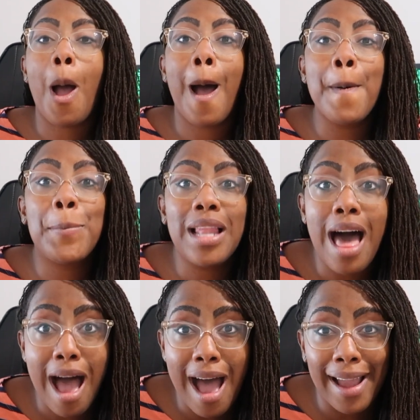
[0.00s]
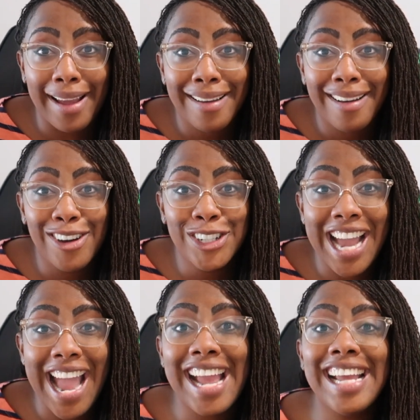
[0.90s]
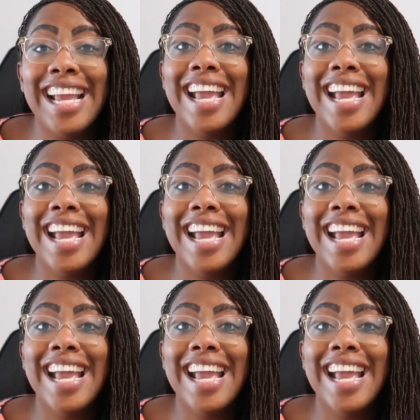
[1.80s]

apply, okay?